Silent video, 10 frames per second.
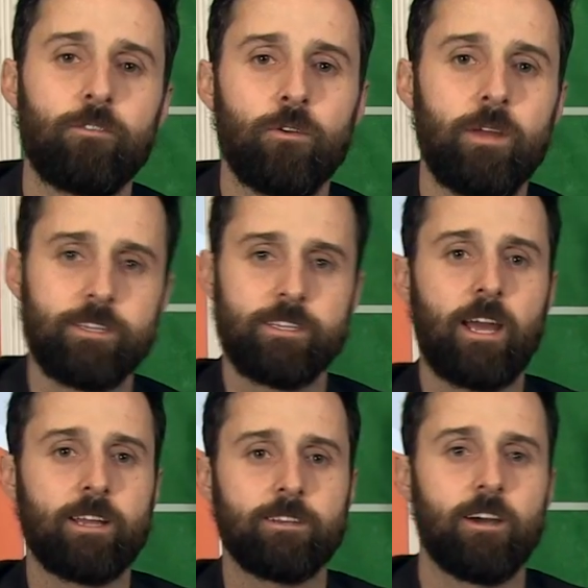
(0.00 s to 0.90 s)
threw his
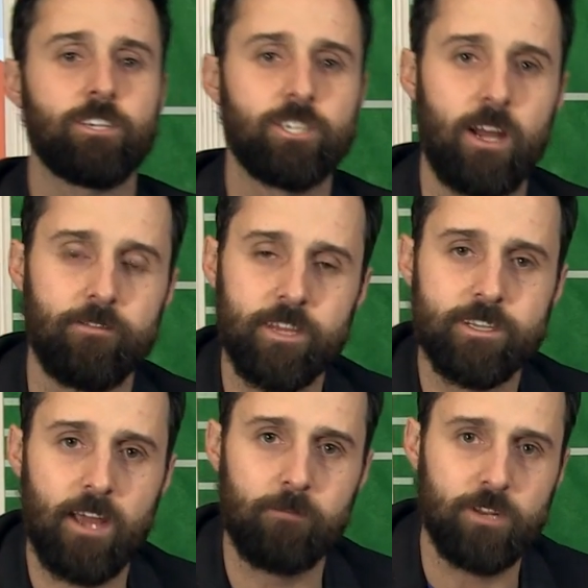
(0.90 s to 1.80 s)
second touchdown, this
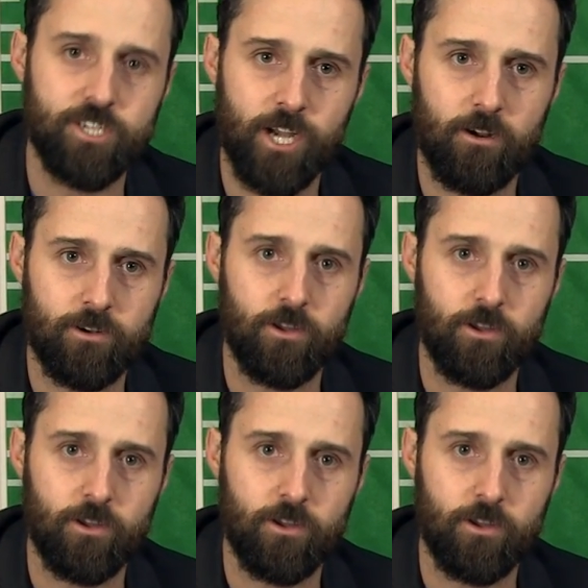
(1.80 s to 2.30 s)
time to Jared